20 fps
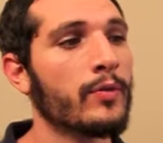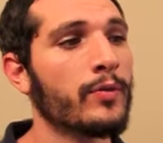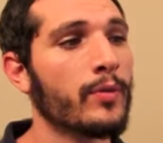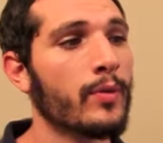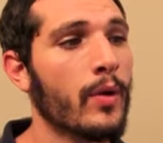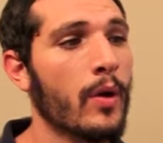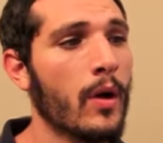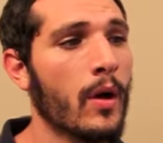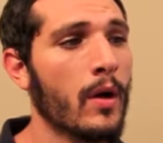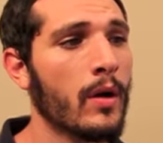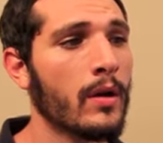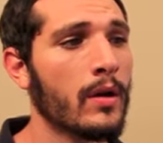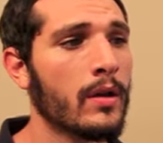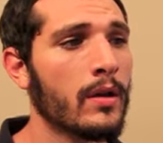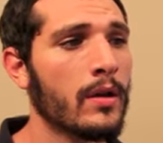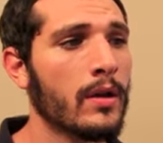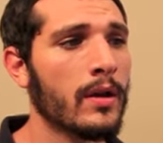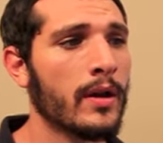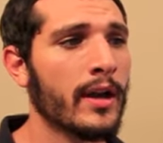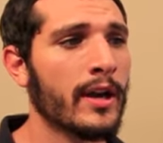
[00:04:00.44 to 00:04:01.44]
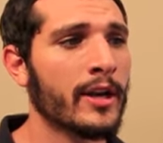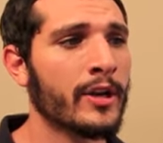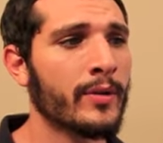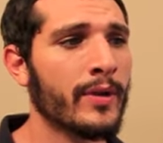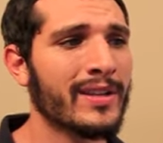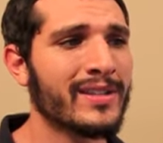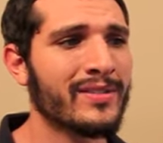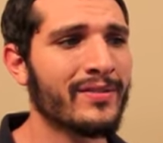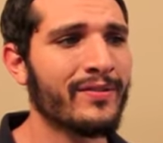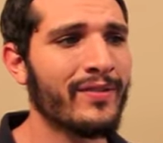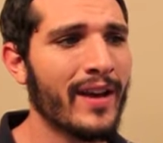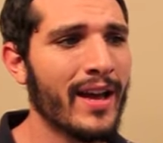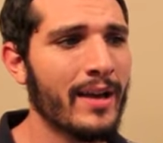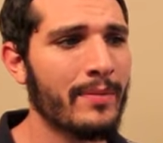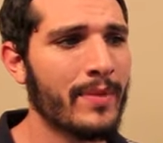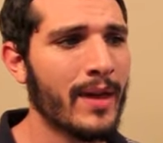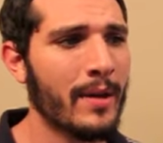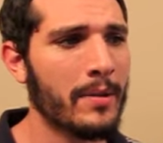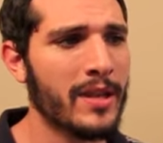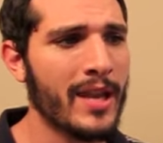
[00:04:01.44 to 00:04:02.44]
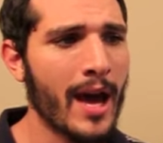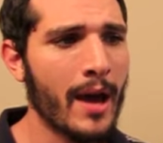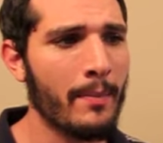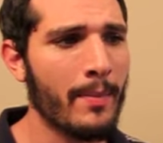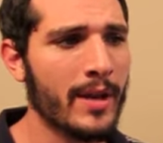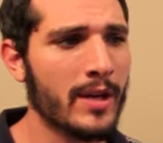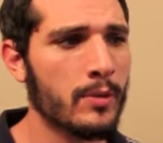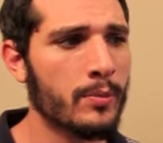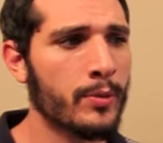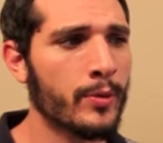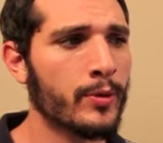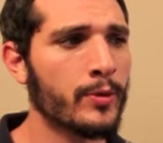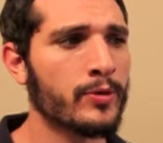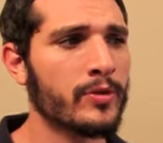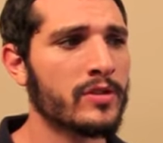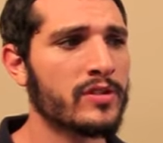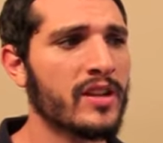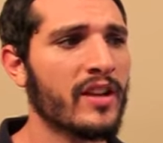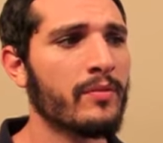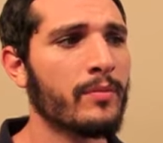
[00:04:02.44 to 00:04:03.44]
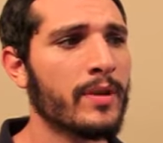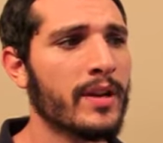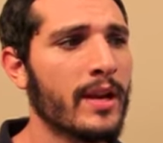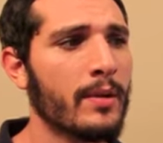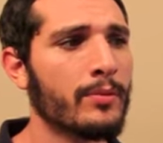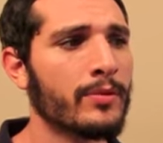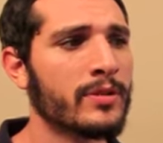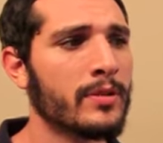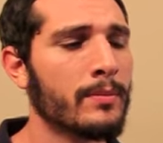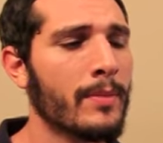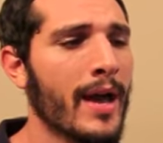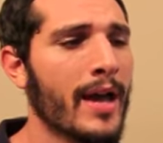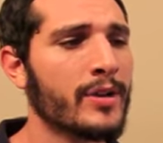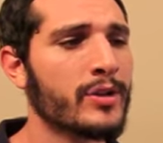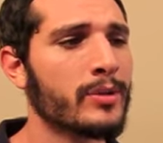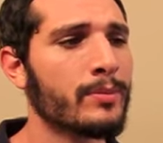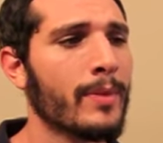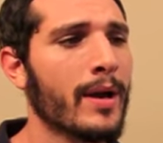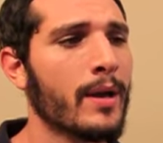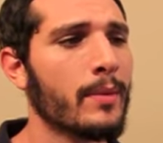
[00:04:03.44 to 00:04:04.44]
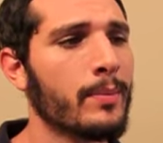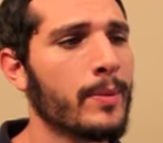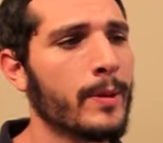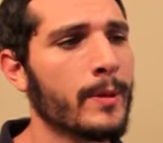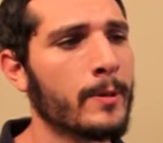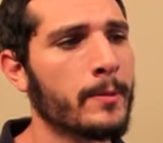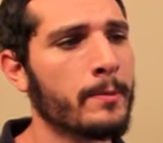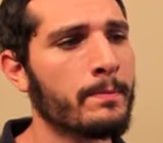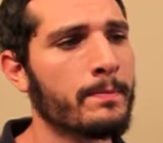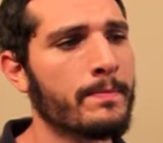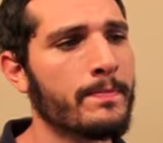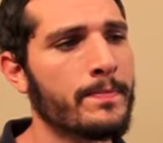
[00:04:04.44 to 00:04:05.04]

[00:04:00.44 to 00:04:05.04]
overall, and creates a vibe that not many producers have been able to match in my opinion.